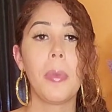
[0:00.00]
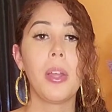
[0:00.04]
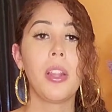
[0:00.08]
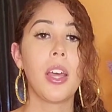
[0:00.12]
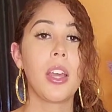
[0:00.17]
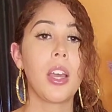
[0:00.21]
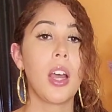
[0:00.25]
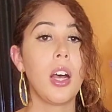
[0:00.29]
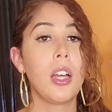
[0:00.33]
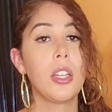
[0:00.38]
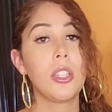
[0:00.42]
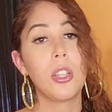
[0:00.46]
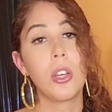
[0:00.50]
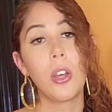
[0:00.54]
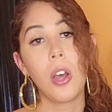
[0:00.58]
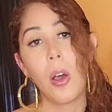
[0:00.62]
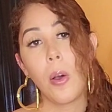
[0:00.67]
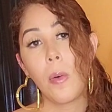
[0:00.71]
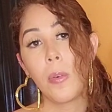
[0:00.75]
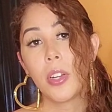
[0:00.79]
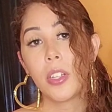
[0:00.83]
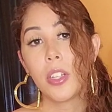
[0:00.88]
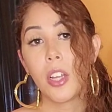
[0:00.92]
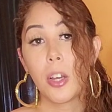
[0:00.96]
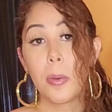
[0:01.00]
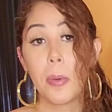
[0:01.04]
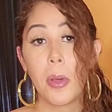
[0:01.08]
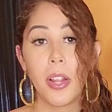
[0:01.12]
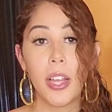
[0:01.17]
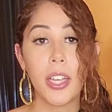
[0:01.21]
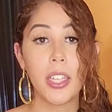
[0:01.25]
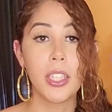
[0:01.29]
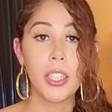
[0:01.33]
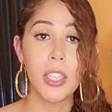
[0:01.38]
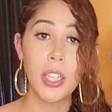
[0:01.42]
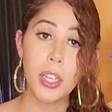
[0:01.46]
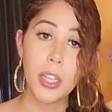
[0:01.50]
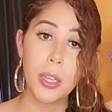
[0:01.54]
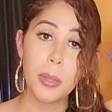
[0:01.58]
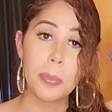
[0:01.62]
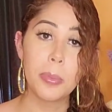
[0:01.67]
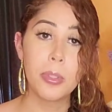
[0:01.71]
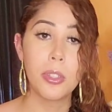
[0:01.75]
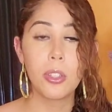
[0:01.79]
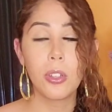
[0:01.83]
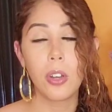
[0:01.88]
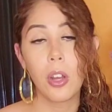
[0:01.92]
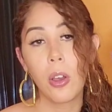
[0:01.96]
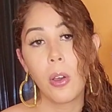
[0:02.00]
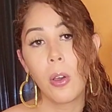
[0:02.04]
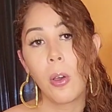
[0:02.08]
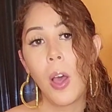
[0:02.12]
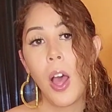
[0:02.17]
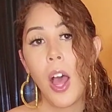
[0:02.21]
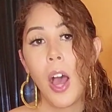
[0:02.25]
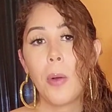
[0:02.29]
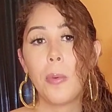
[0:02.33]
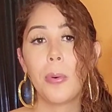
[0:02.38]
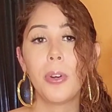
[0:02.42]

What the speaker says: But like also I want to talk about like tips, you know,